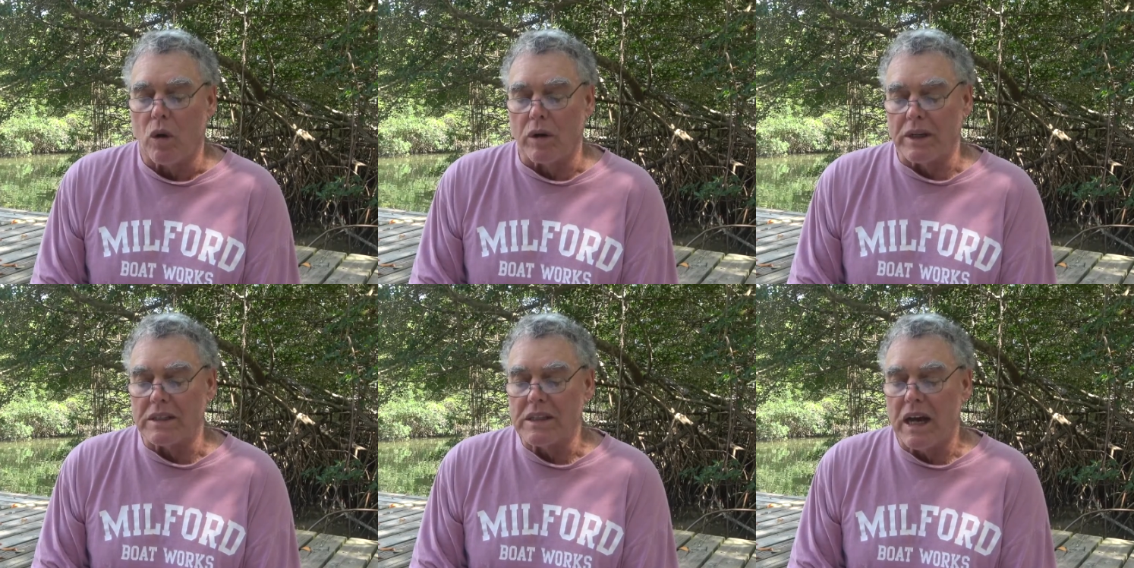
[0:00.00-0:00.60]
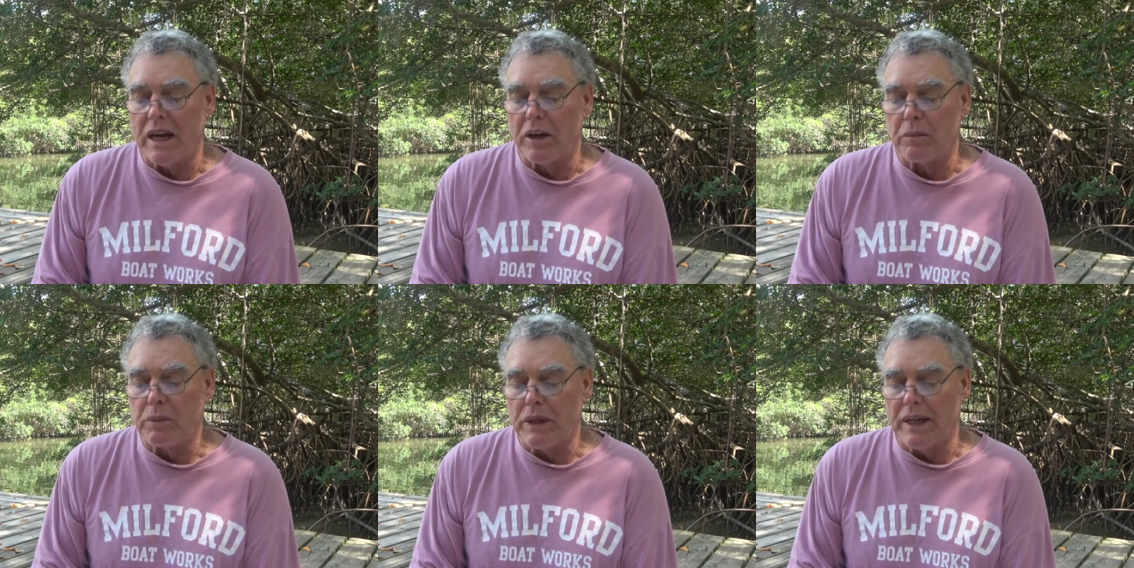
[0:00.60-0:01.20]
or an
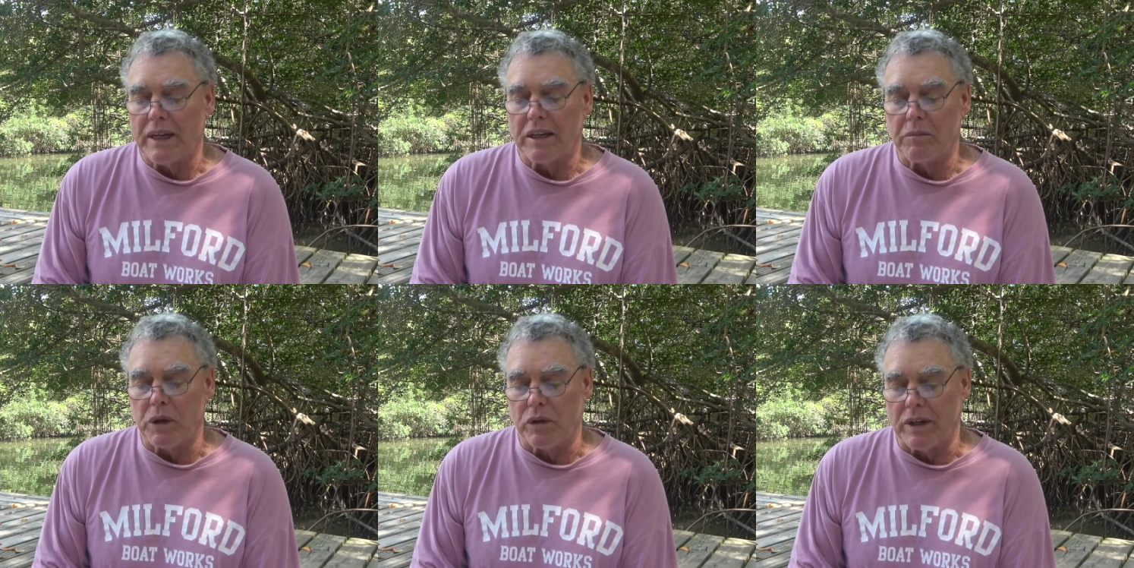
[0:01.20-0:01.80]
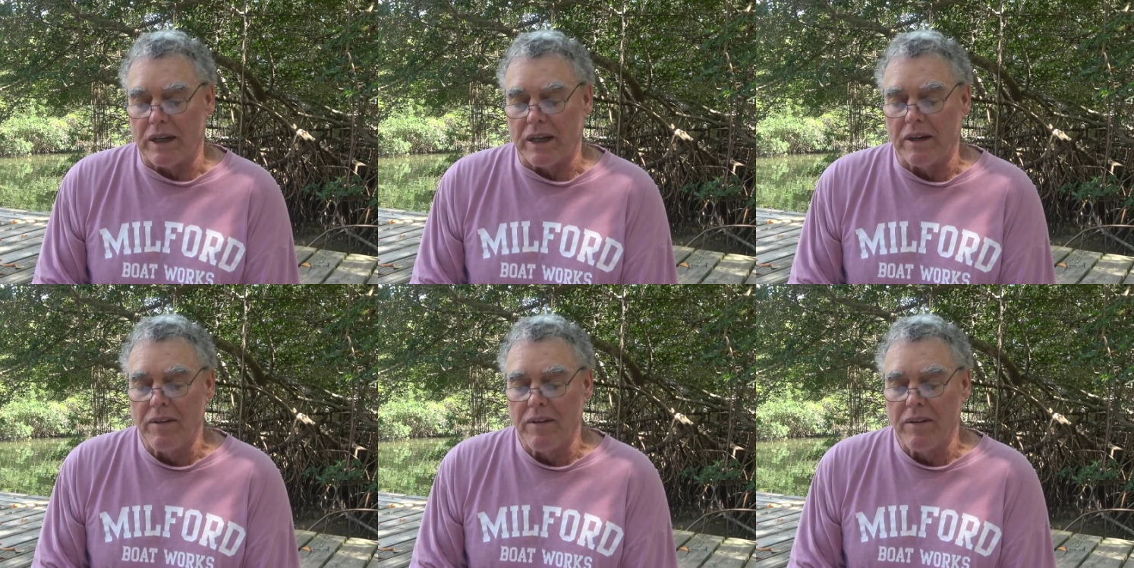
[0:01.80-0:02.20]
entire plant community.